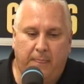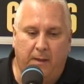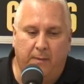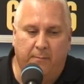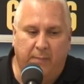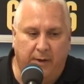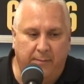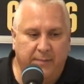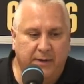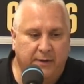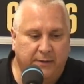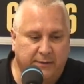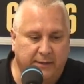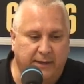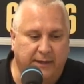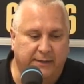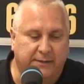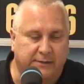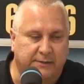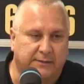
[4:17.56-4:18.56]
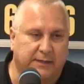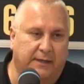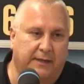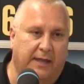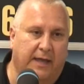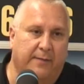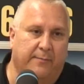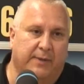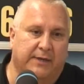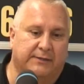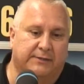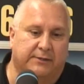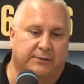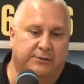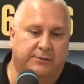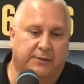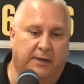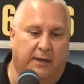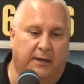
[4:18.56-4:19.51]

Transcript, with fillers: But I'm here tonight to send that message.